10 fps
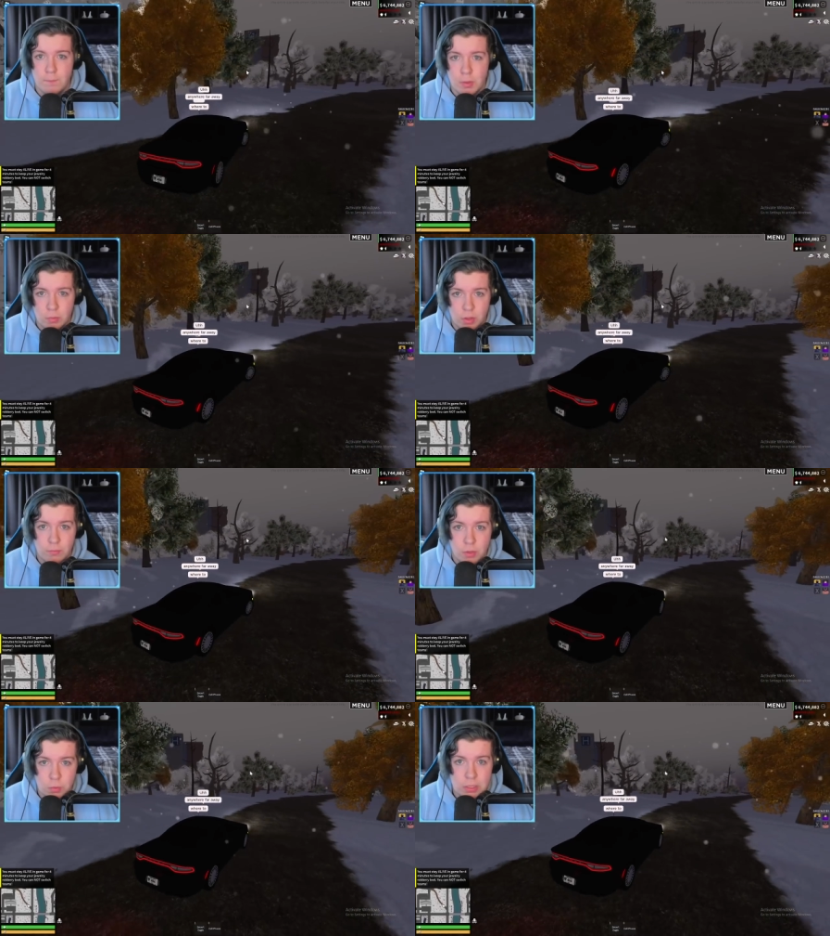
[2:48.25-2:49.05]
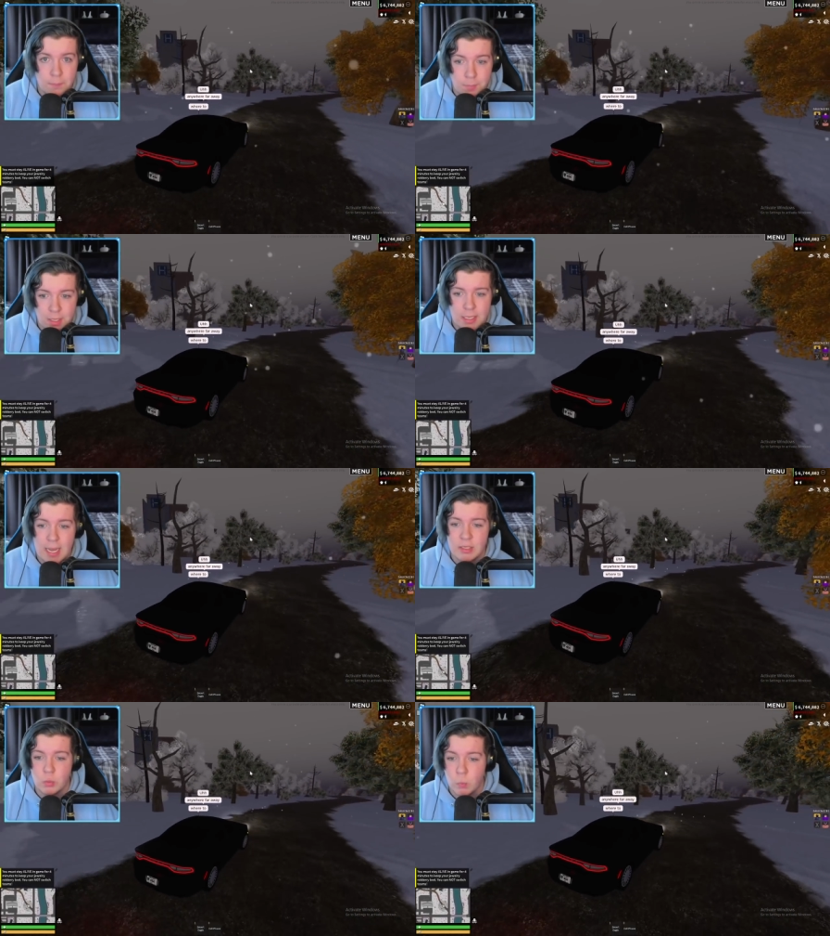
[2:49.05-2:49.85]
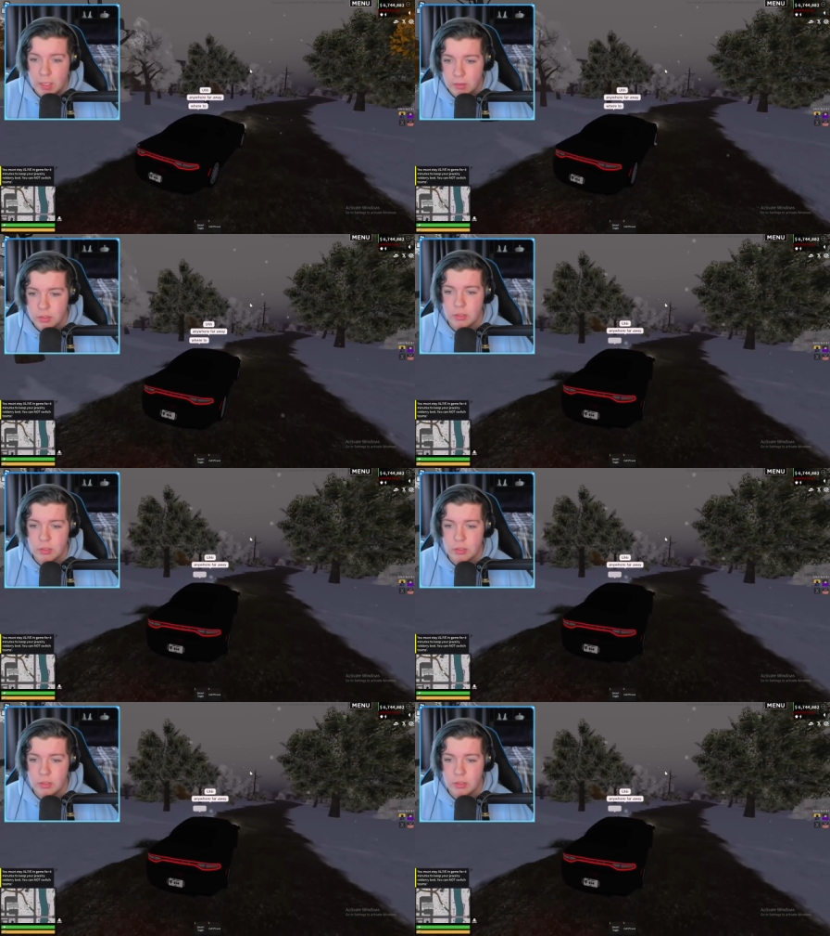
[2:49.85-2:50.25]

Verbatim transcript: both of those combined as well.